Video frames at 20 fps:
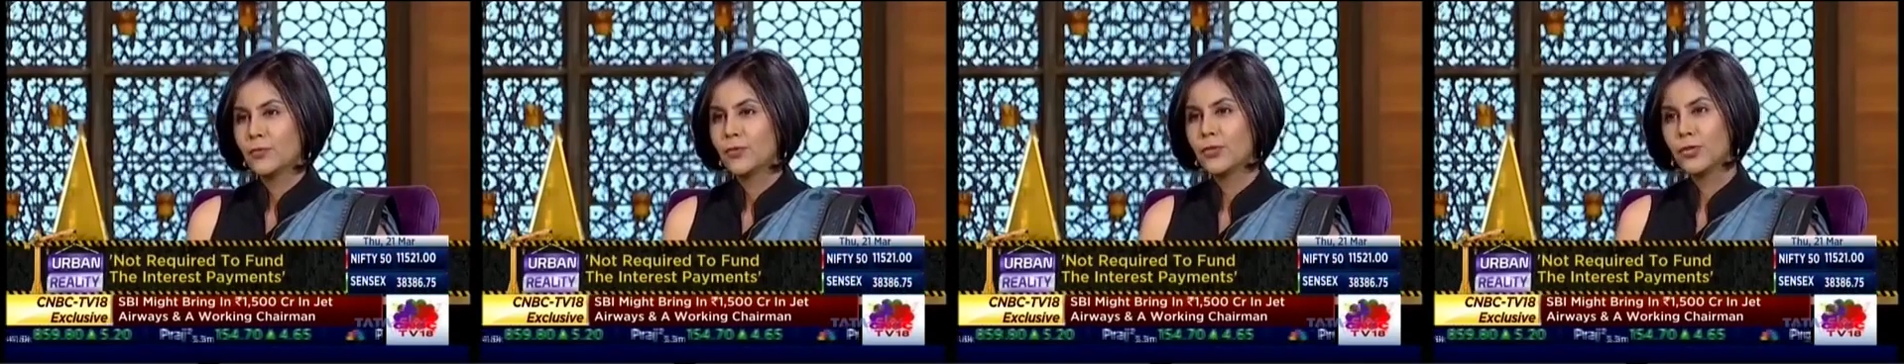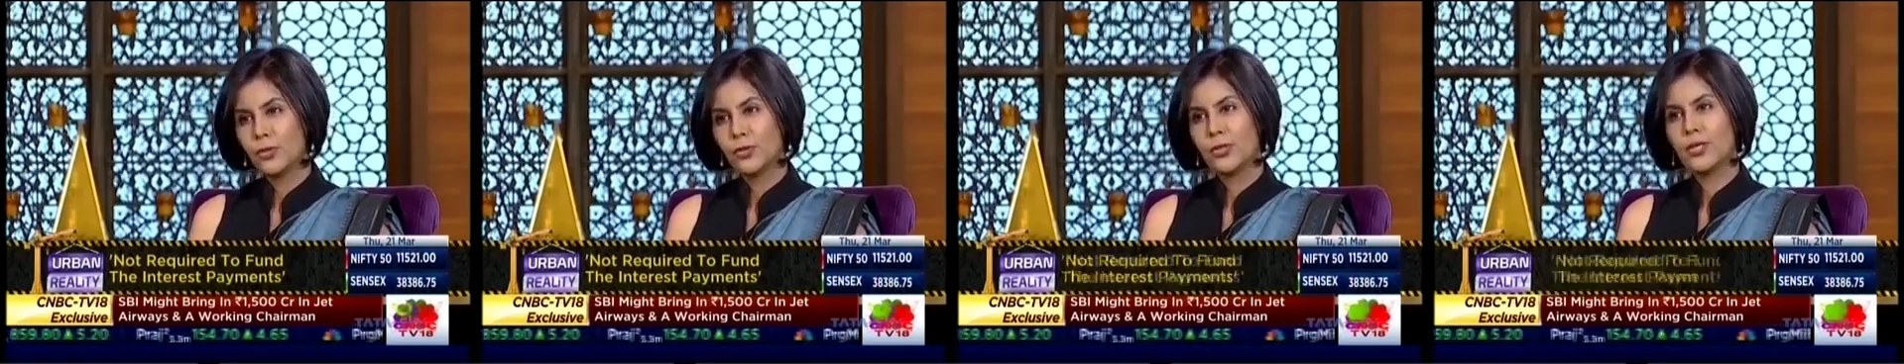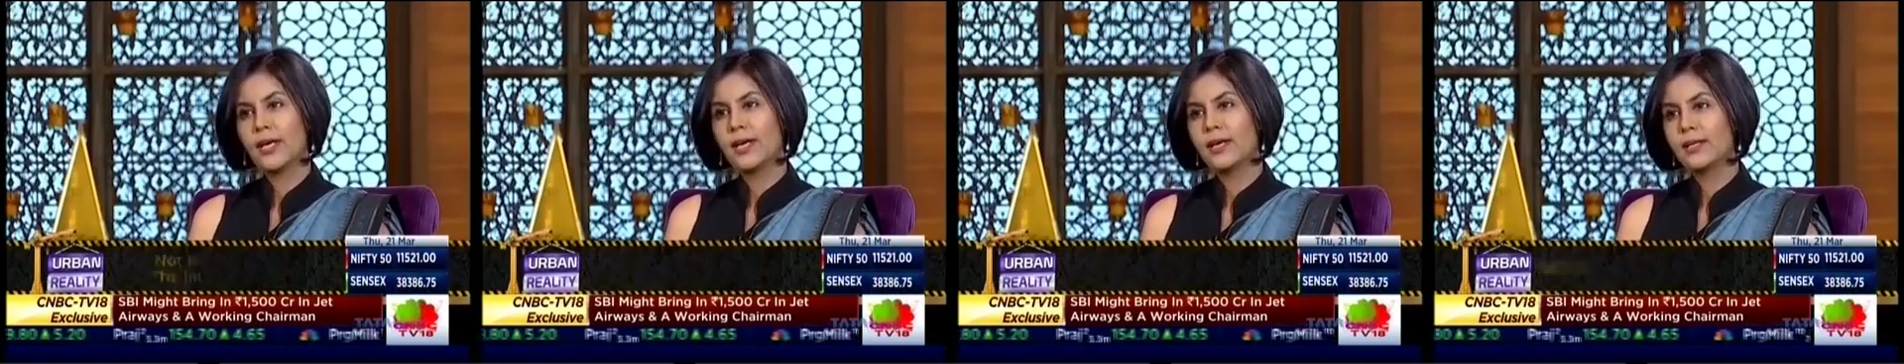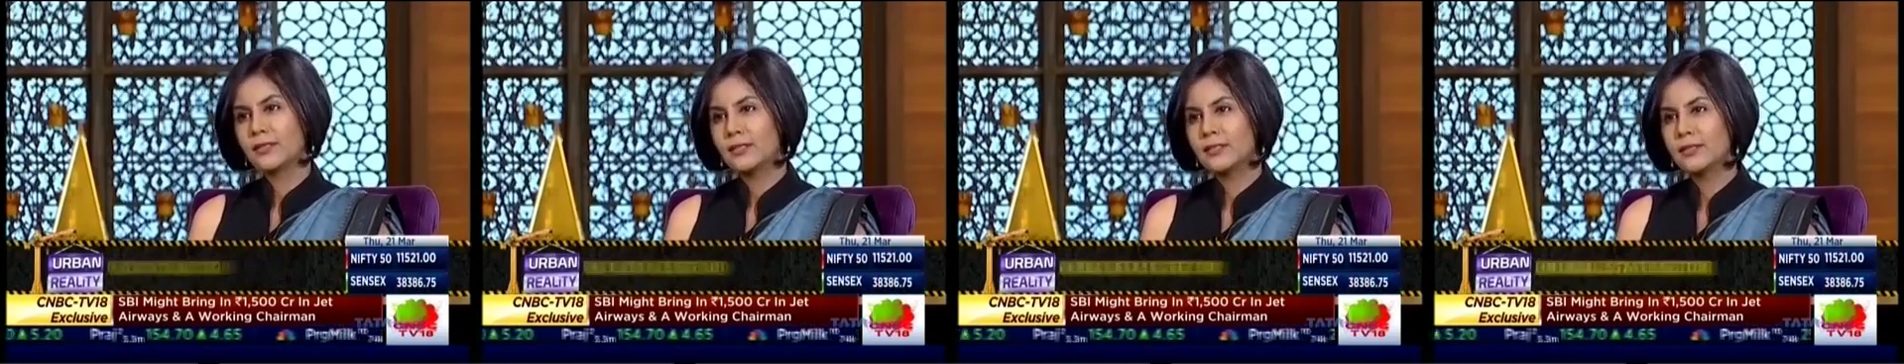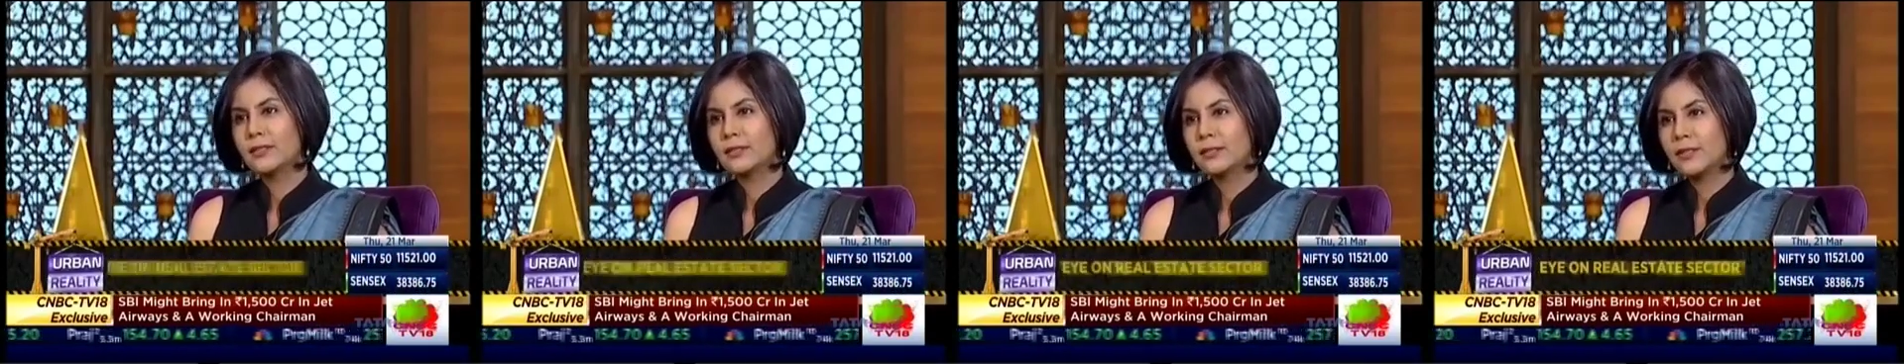Would you look
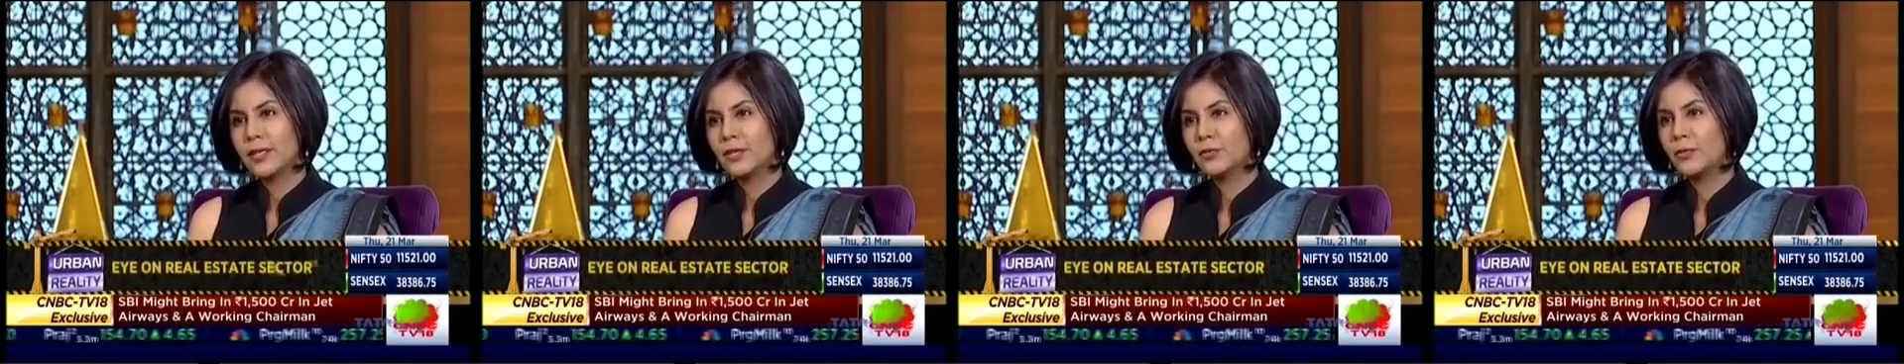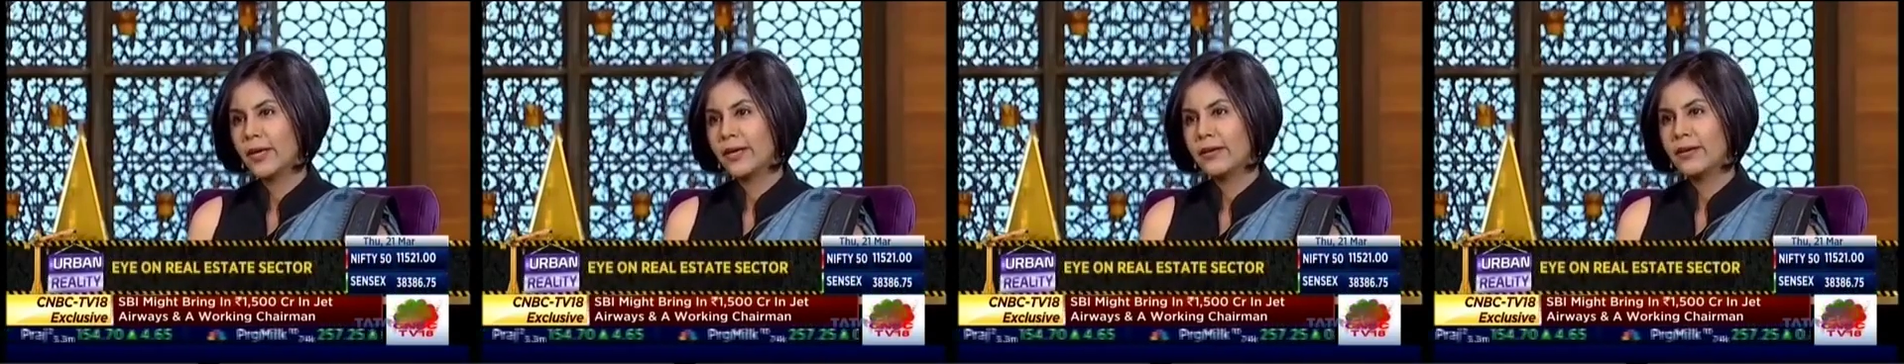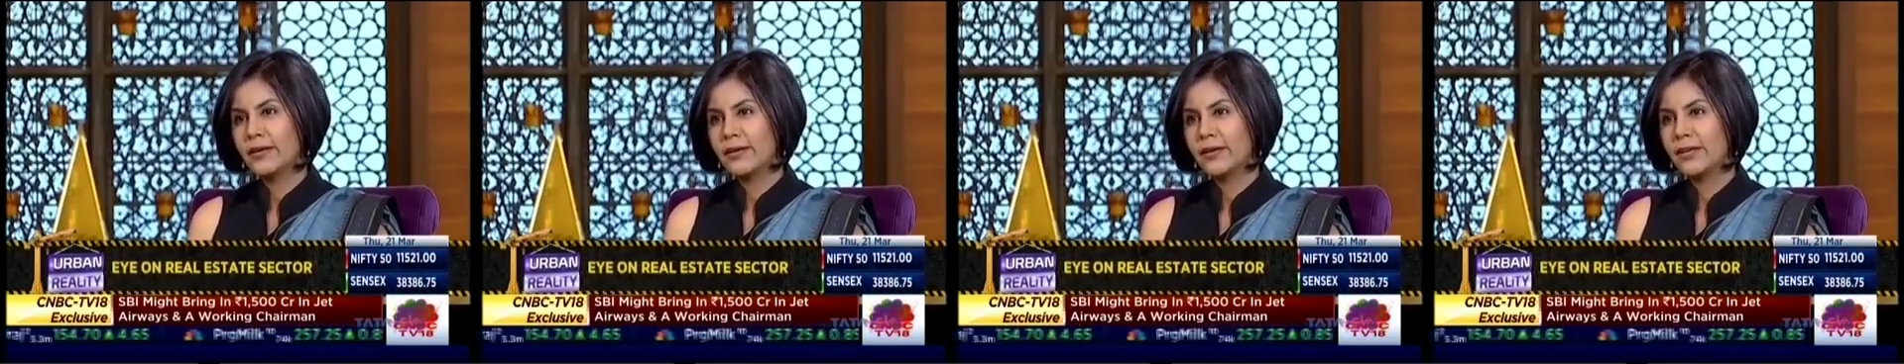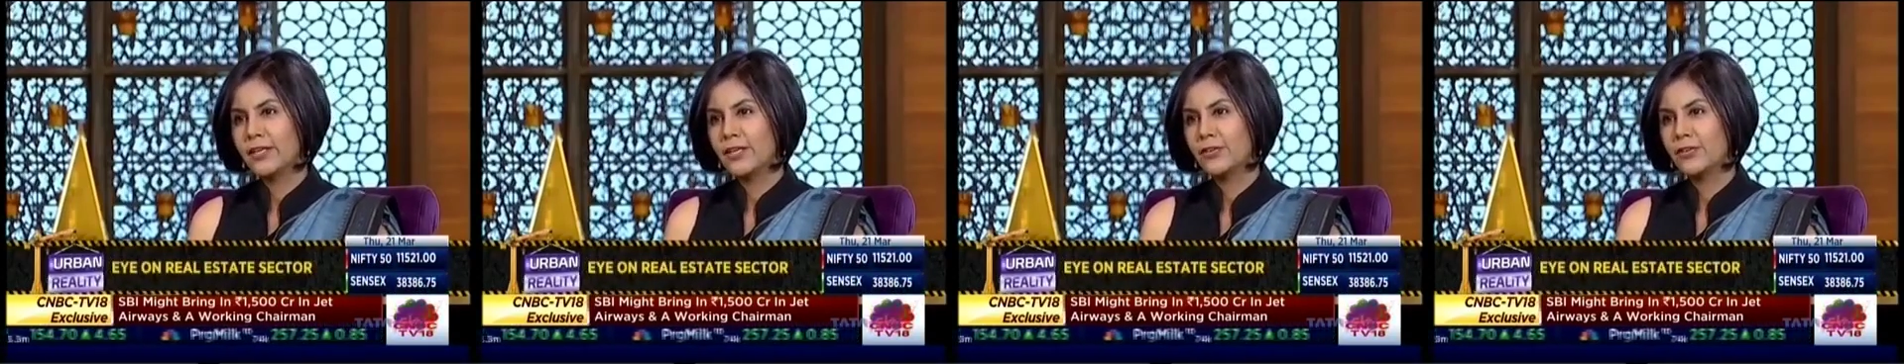at acquiring